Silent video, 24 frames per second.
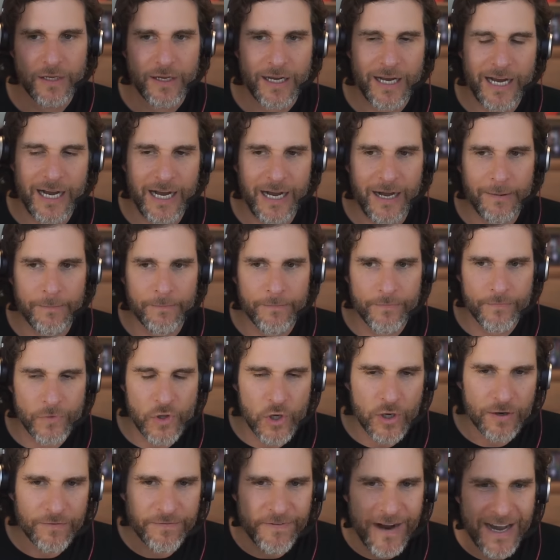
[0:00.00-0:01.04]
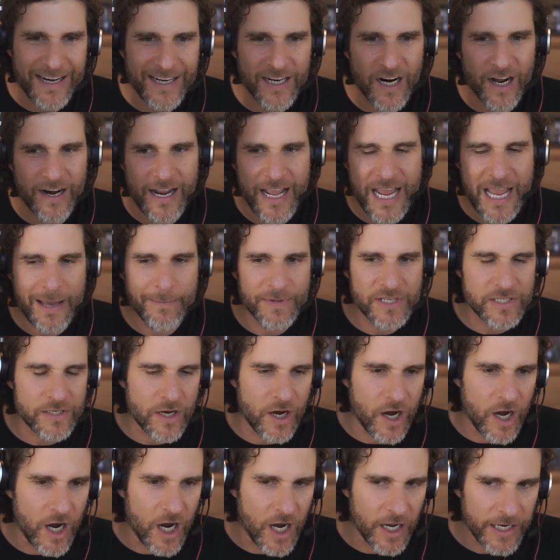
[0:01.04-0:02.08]
Um, you can find it on
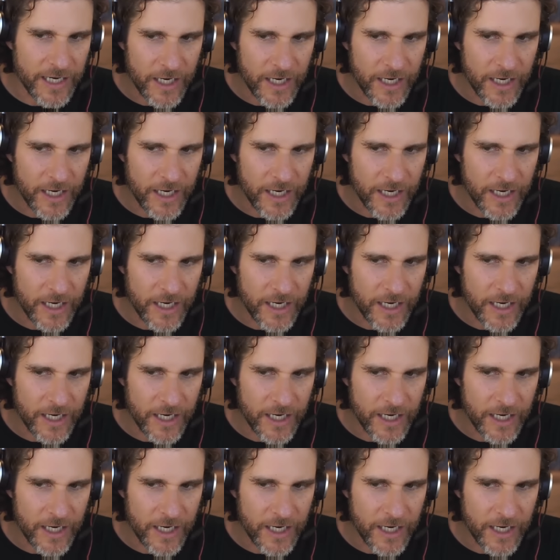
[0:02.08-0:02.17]
Amazon